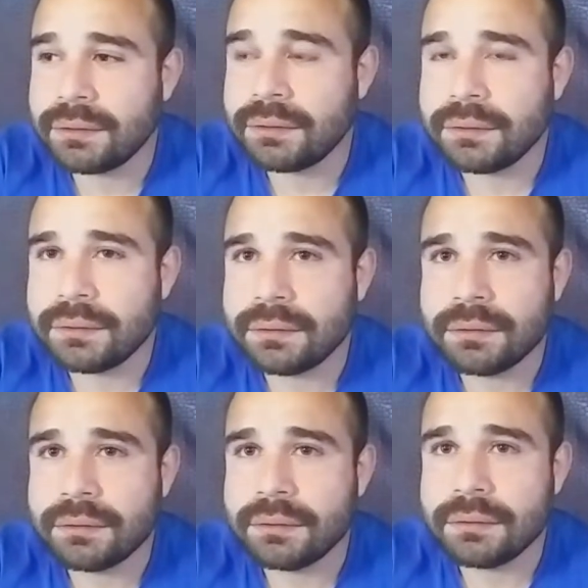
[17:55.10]

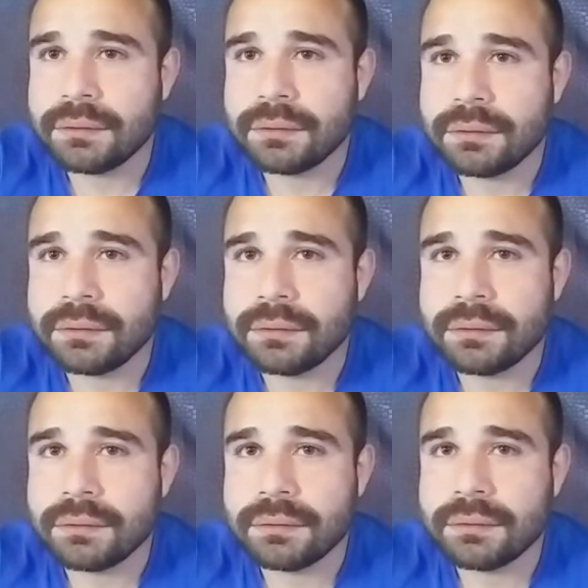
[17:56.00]

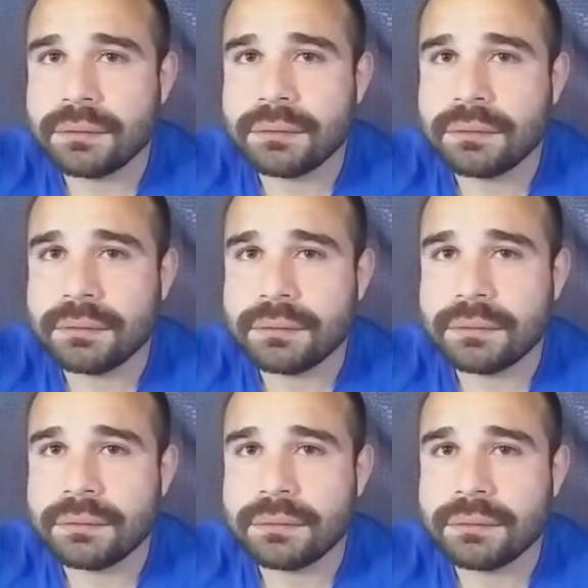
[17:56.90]

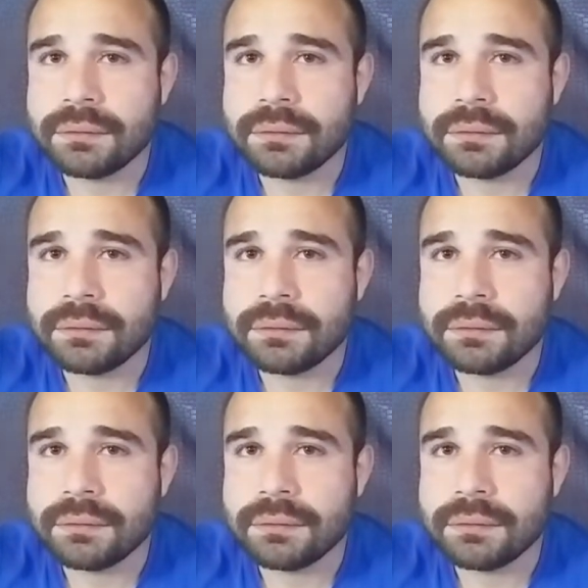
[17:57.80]
(no one is talking)